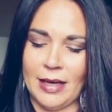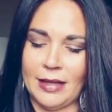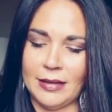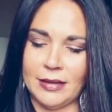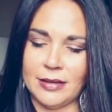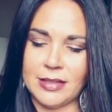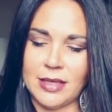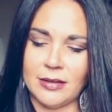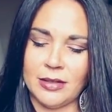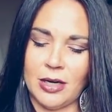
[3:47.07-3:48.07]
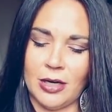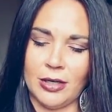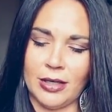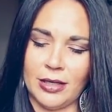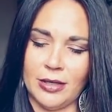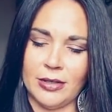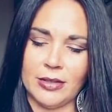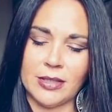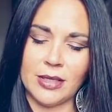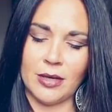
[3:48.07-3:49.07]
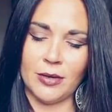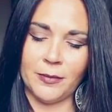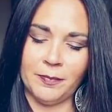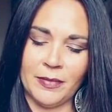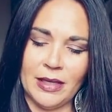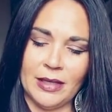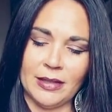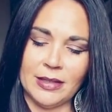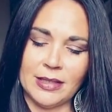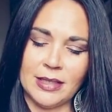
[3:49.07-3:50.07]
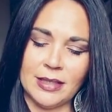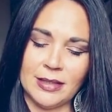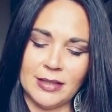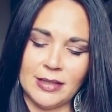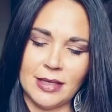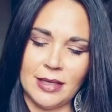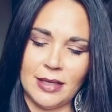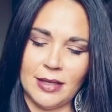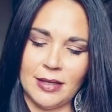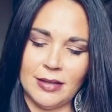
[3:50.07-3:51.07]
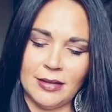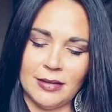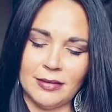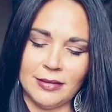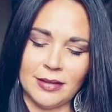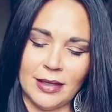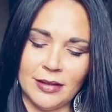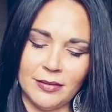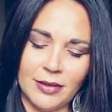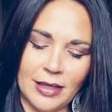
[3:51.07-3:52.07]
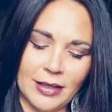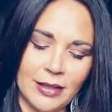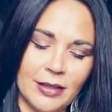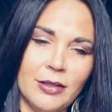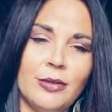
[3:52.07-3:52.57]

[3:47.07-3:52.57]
and then the sun card here. So this is uh, kind of like a